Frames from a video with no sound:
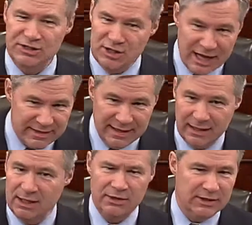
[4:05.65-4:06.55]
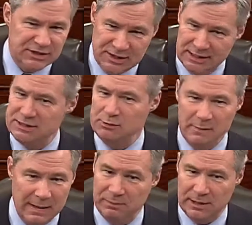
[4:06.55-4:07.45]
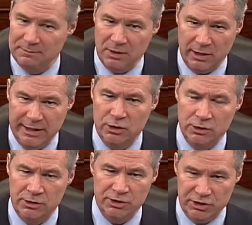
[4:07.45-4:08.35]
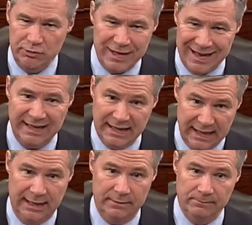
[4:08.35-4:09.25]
nothing that says the Republican Party couldn't do that again,